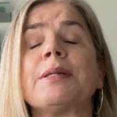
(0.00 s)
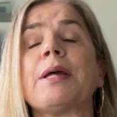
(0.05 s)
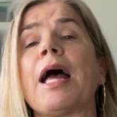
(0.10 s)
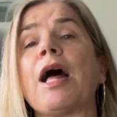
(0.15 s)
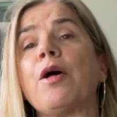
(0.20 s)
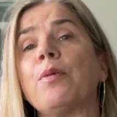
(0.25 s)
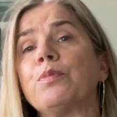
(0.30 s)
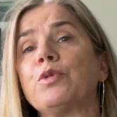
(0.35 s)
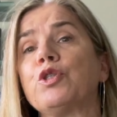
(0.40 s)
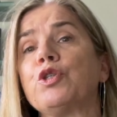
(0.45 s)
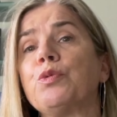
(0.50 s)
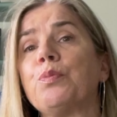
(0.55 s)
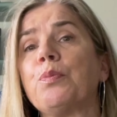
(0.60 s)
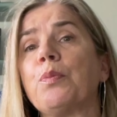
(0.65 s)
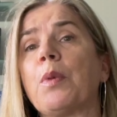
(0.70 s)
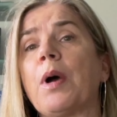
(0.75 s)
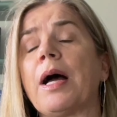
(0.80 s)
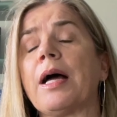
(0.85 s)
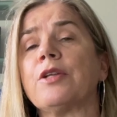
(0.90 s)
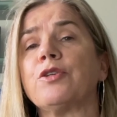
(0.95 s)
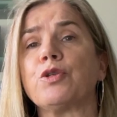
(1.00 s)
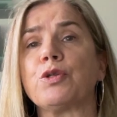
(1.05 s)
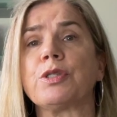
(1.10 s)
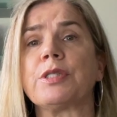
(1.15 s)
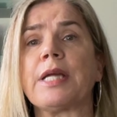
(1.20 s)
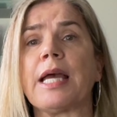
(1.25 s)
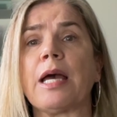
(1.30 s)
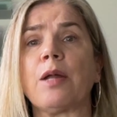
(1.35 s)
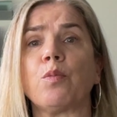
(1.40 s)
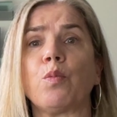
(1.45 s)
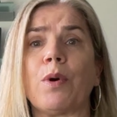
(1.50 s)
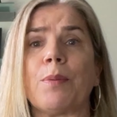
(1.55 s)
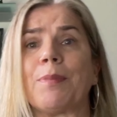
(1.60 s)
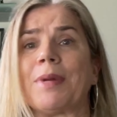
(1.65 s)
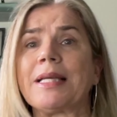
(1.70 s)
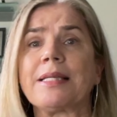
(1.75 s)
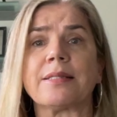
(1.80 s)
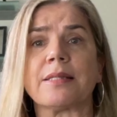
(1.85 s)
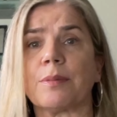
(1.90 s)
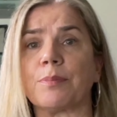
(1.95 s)
helps you understand what
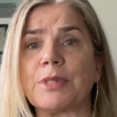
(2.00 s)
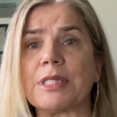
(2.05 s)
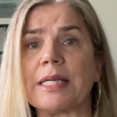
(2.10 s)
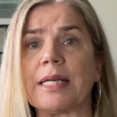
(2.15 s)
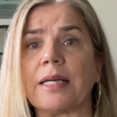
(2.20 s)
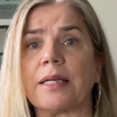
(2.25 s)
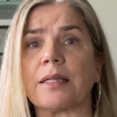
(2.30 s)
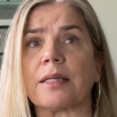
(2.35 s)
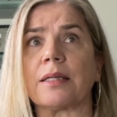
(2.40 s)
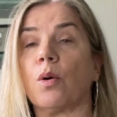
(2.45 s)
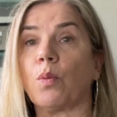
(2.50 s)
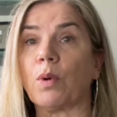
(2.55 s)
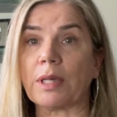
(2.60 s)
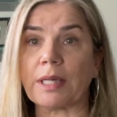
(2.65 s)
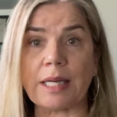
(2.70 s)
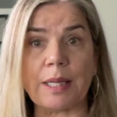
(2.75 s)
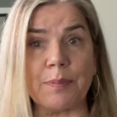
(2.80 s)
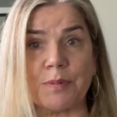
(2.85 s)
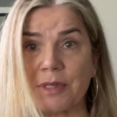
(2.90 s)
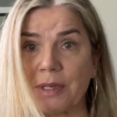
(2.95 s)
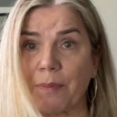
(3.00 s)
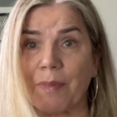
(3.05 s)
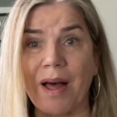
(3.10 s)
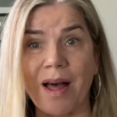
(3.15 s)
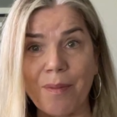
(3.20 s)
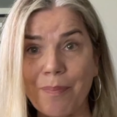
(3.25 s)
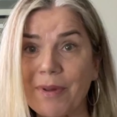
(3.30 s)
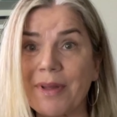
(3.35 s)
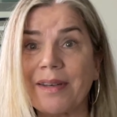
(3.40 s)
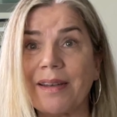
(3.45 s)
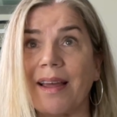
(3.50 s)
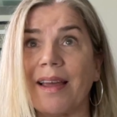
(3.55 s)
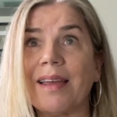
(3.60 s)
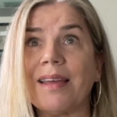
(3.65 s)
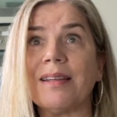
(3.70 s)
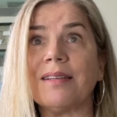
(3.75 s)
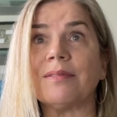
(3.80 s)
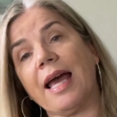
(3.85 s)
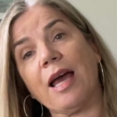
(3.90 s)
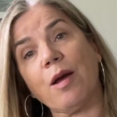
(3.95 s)
makes them tick, what keeps them up at
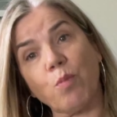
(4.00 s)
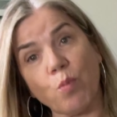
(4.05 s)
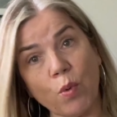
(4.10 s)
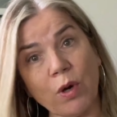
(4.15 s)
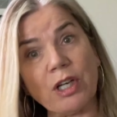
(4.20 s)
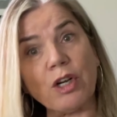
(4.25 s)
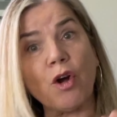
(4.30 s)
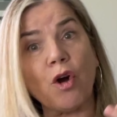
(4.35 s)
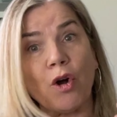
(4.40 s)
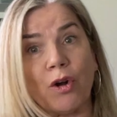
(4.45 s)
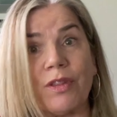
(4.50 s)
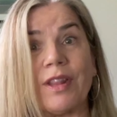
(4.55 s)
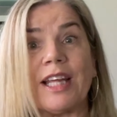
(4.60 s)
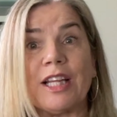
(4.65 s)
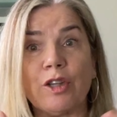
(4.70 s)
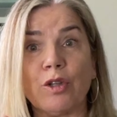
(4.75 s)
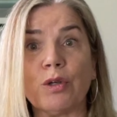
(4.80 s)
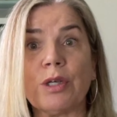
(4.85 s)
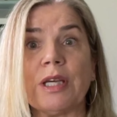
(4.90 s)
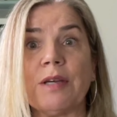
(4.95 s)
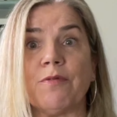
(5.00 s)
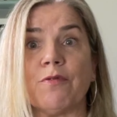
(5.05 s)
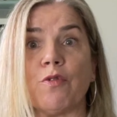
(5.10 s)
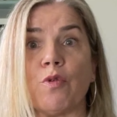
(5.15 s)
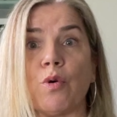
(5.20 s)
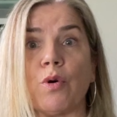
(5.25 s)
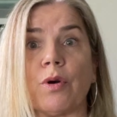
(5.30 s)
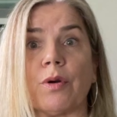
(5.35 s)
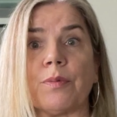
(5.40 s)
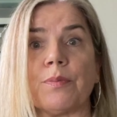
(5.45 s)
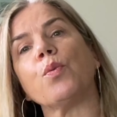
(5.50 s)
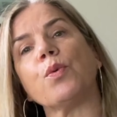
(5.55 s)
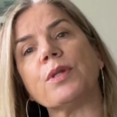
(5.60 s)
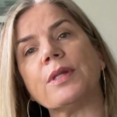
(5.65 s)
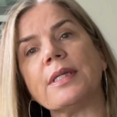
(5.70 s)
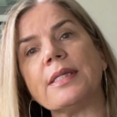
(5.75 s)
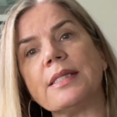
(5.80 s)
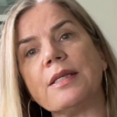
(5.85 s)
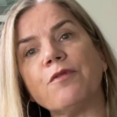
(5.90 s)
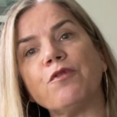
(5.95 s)
night, and what are they looking for. With
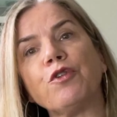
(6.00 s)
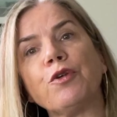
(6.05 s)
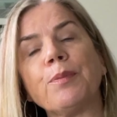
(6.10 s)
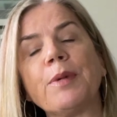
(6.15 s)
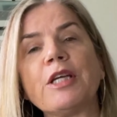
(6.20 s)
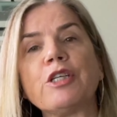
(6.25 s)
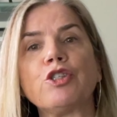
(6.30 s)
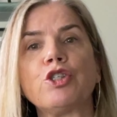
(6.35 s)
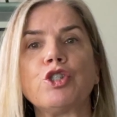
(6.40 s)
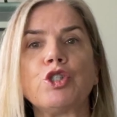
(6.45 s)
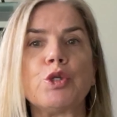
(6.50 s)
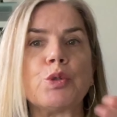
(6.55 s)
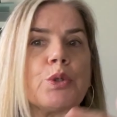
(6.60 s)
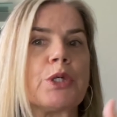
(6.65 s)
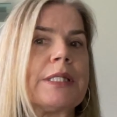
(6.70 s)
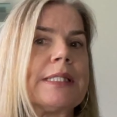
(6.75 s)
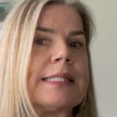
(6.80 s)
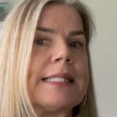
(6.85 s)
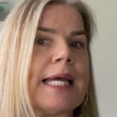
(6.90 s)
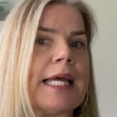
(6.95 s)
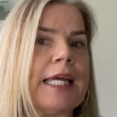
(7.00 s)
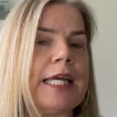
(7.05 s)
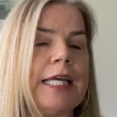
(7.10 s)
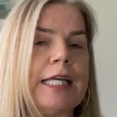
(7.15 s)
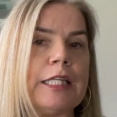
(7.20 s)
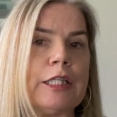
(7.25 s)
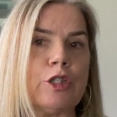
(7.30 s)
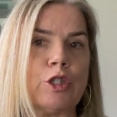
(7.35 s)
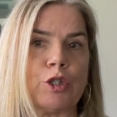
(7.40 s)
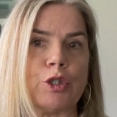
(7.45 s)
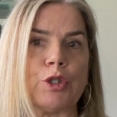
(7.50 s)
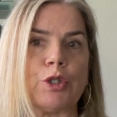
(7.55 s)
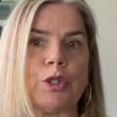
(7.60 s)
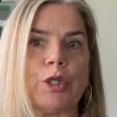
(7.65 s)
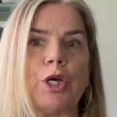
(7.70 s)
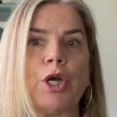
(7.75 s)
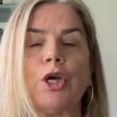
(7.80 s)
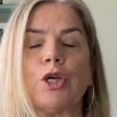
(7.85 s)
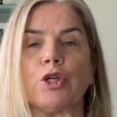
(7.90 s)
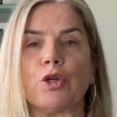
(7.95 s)
this information, you can tailor
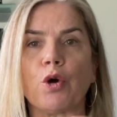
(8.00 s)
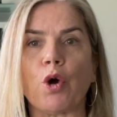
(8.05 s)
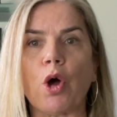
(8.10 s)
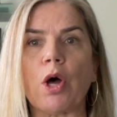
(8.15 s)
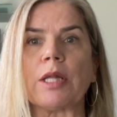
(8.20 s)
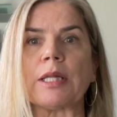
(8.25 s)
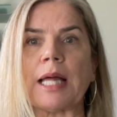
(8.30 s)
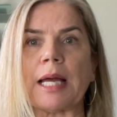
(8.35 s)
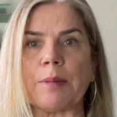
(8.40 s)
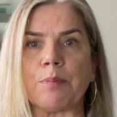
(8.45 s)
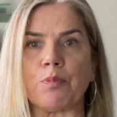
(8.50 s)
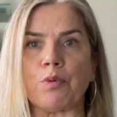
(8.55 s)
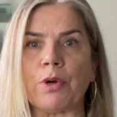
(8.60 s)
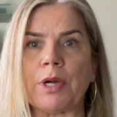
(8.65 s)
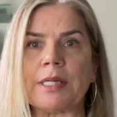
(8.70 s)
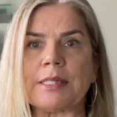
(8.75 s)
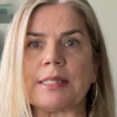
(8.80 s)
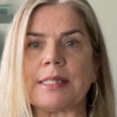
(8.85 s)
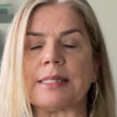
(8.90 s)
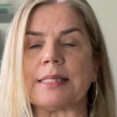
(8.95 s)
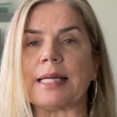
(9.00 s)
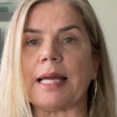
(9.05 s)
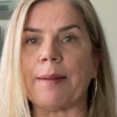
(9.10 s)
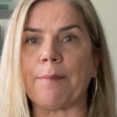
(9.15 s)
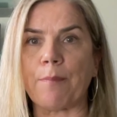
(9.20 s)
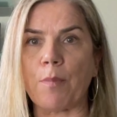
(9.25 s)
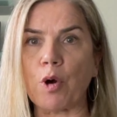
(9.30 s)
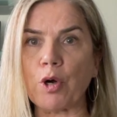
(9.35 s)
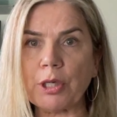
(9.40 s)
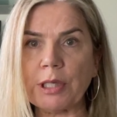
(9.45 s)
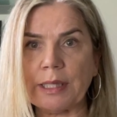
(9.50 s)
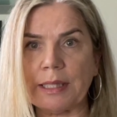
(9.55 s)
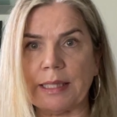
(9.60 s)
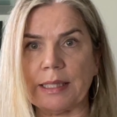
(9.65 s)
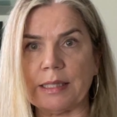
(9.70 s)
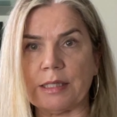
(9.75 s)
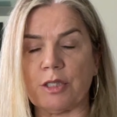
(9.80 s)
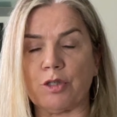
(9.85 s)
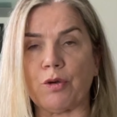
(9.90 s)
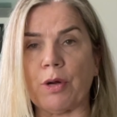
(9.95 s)
your online presence and
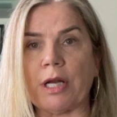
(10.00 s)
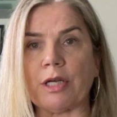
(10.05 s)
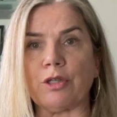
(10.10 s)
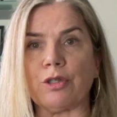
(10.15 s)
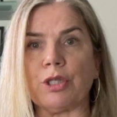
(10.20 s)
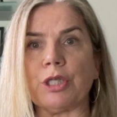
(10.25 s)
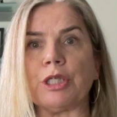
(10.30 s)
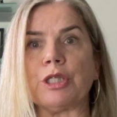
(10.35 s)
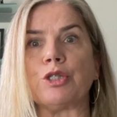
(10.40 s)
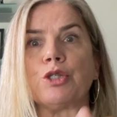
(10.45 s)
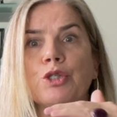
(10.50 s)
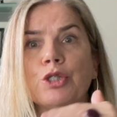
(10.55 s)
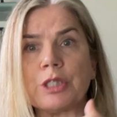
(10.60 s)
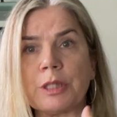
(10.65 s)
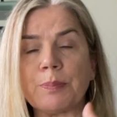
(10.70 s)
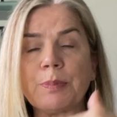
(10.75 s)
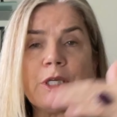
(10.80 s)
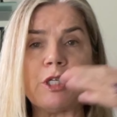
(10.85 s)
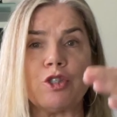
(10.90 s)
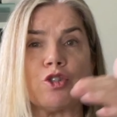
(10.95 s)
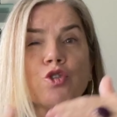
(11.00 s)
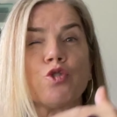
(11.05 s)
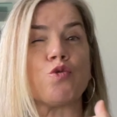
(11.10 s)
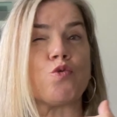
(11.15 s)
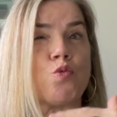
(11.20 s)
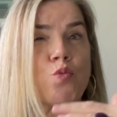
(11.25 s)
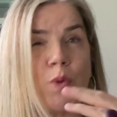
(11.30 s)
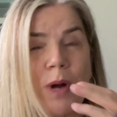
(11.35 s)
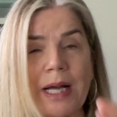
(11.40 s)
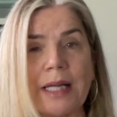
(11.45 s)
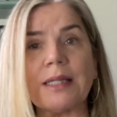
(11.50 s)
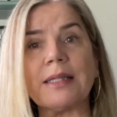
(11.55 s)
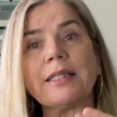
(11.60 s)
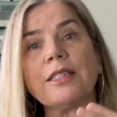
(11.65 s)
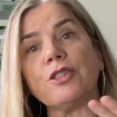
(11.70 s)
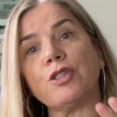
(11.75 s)
marketing strategy to speak directly